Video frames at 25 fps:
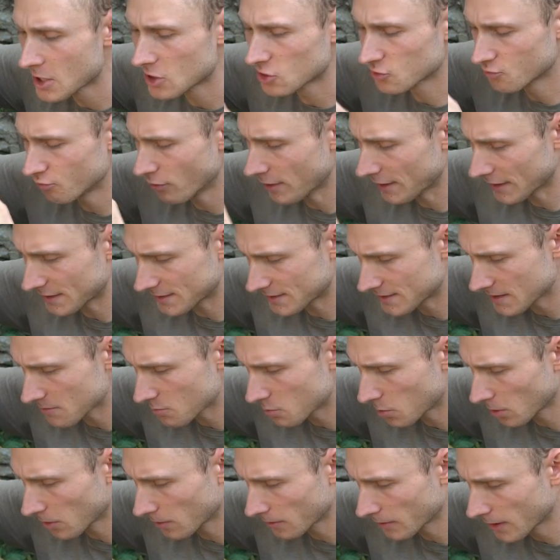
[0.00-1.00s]
It's pretty
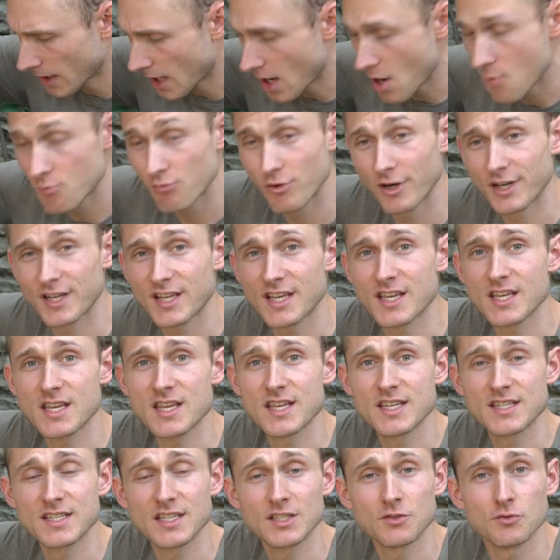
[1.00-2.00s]
simple, pretty
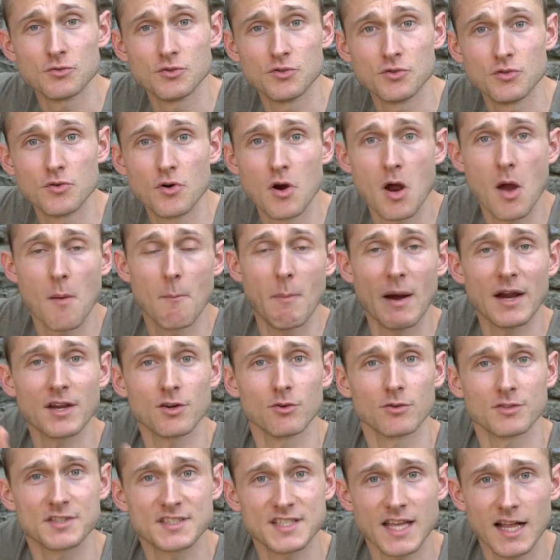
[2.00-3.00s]
easy to do by
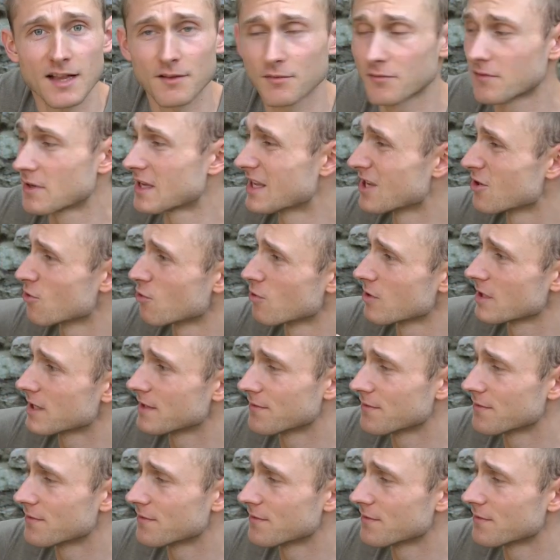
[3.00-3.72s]
yourself you,